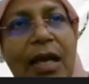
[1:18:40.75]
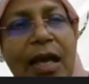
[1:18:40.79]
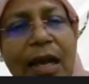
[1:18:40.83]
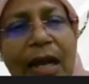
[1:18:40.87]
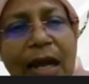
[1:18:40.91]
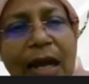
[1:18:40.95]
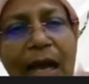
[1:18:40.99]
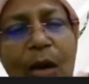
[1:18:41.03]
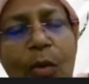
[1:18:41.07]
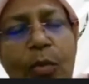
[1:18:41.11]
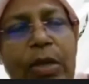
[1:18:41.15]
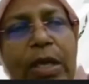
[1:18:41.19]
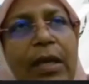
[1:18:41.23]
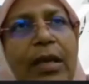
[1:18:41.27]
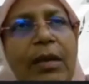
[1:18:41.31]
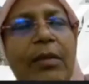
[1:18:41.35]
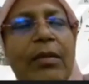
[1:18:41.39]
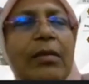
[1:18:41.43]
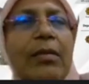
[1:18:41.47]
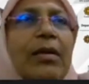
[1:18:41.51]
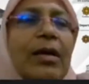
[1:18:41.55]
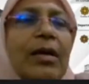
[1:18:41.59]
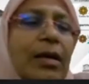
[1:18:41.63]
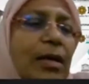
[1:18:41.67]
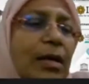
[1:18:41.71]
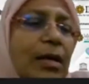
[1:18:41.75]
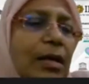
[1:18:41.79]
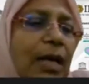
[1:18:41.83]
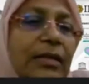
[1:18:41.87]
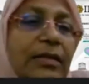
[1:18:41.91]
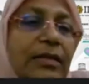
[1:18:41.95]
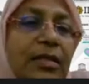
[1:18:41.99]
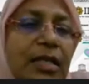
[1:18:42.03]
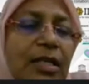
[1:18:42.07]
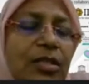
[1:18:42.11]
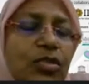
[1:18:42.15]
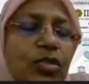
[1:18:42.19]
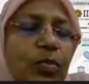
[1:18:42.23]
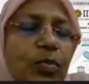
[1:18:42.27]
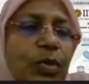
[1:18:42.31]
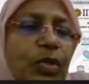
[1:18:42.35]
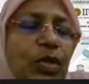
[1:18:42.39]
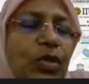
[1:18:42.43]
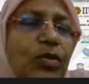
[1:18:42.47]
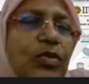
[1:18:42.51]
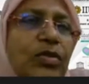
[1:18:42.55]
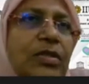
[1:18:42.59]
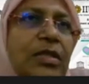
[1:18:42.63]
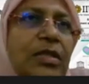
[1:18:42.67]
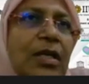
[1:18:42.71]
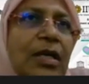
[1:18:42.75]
allowing countries to produce.